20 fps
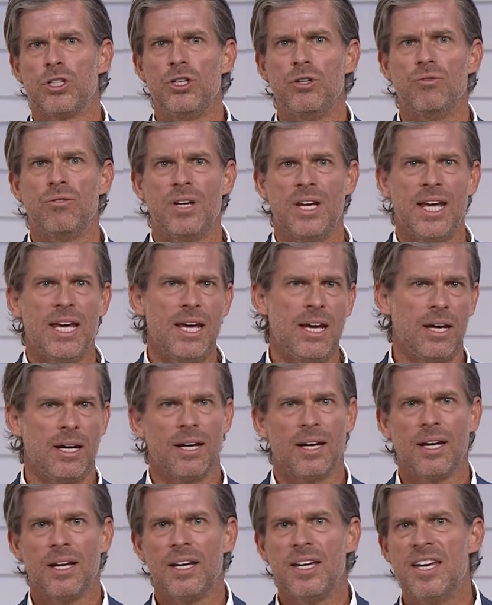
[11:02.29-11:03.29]
unique,
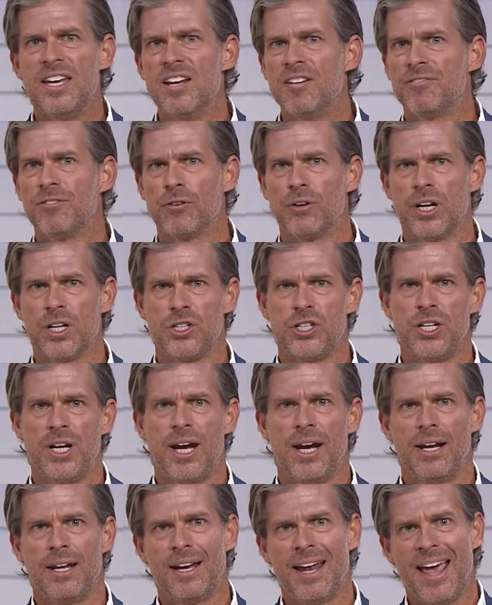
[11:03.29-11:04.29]

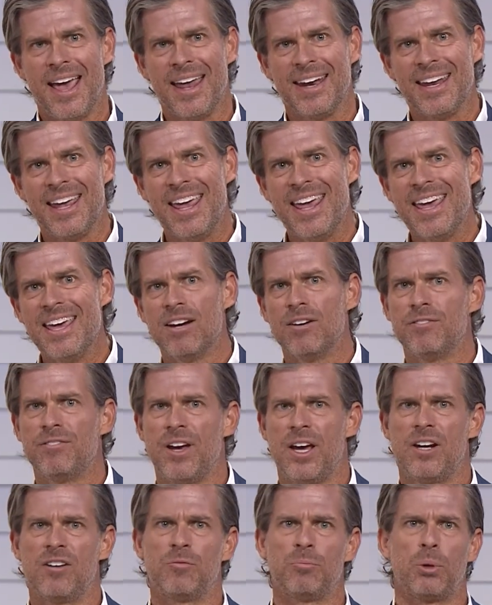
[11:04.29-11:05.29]
differentiated, and
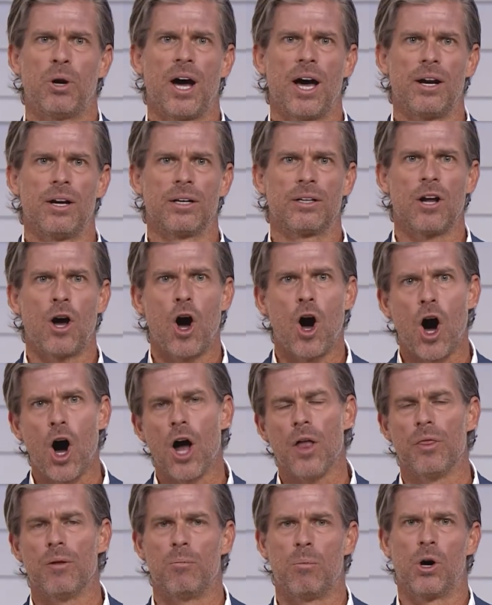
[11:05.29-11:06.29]
innovative product
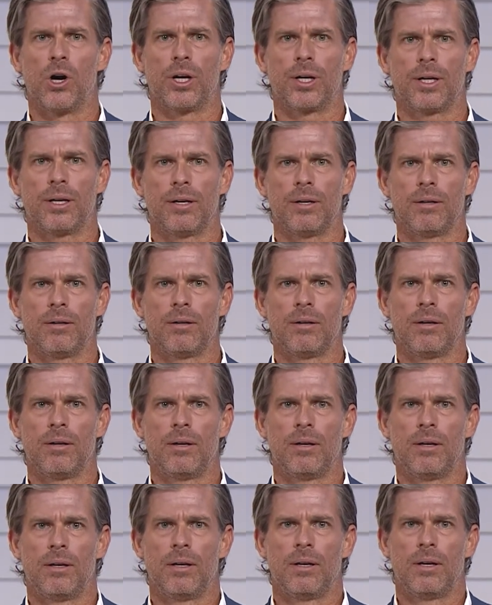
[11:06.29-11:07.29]
on the market.
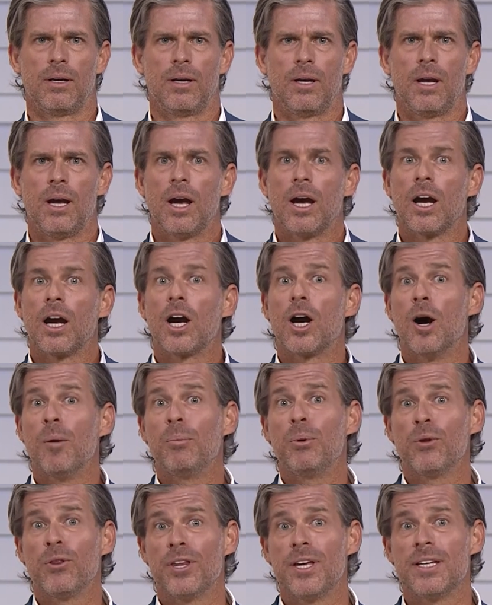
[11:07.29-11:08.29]

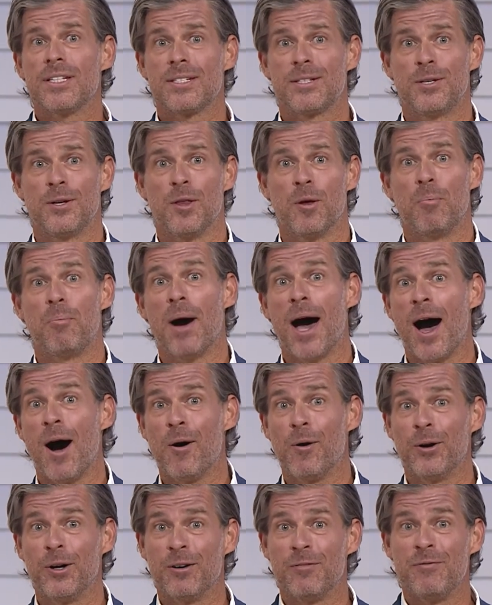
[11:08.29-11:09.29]
Couple this to the
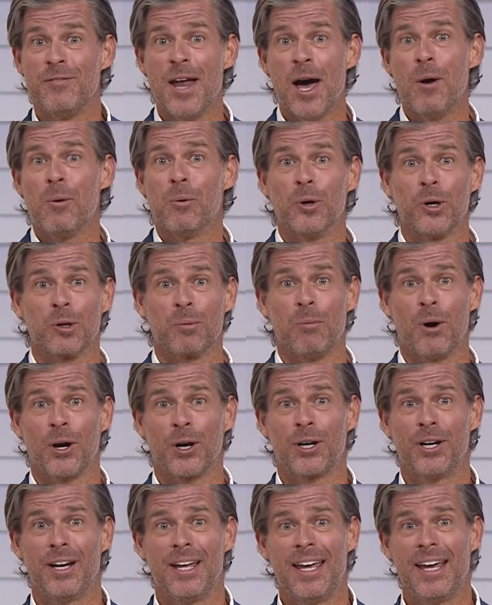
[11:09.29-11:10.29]
power of network
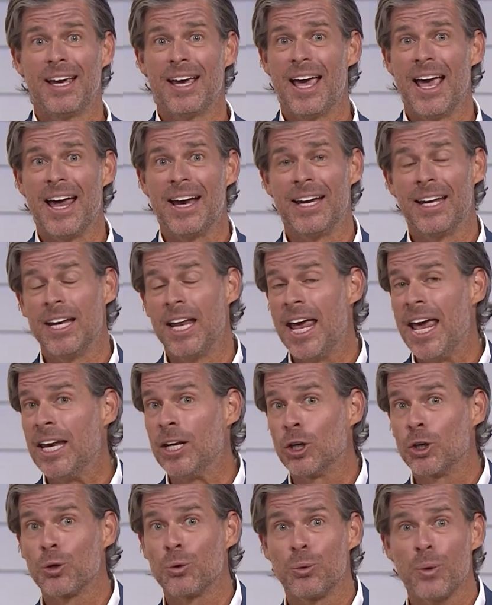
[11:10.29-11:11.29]
marketing and an
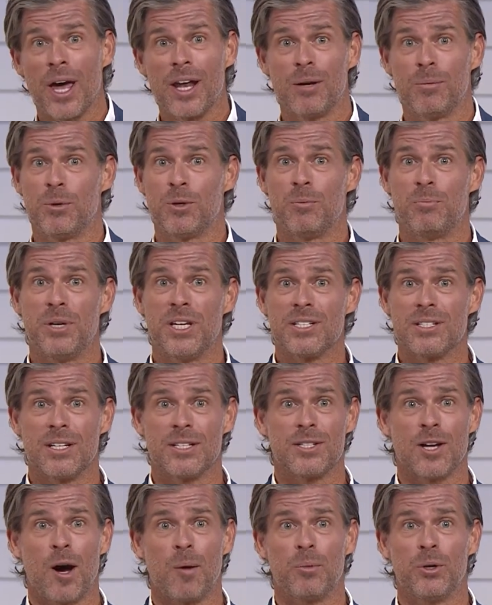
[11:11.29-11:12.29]
incredible
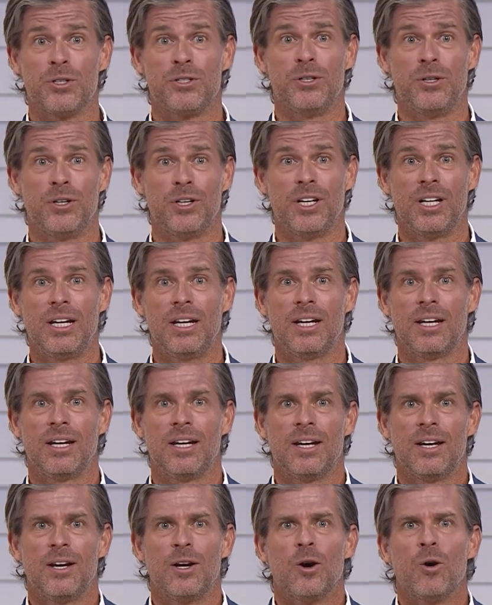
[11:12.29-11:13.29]
business opportunity,
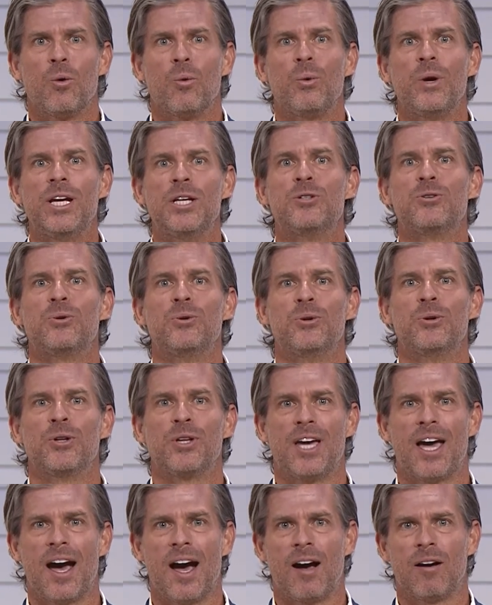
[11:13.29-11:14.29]
we truly
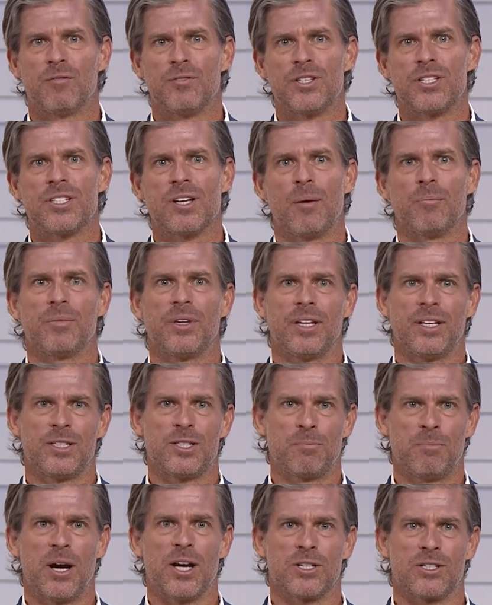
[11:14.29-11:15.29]
have something
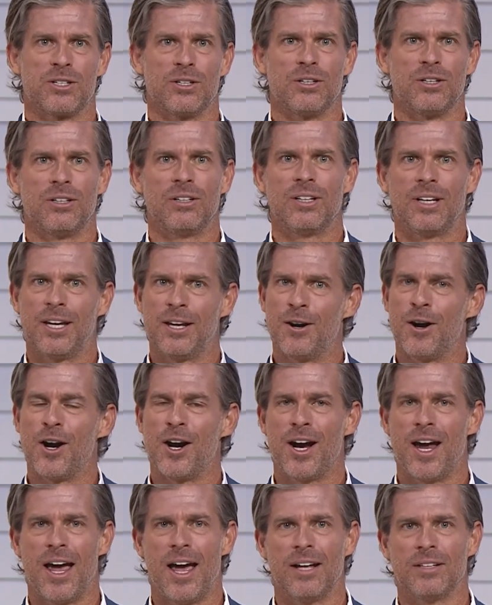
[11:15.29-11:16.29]
special in our
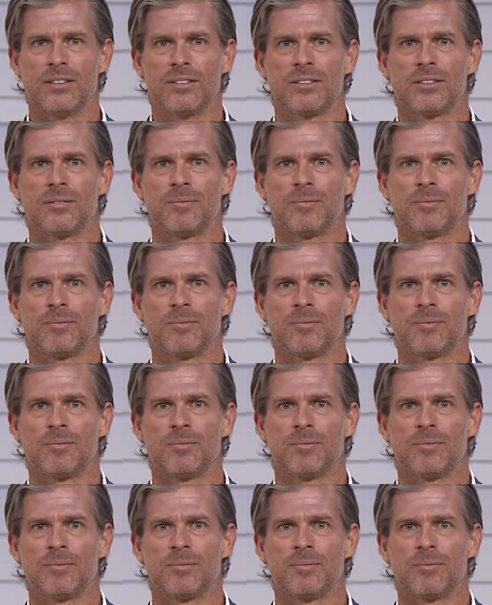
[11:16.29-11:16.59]
hands.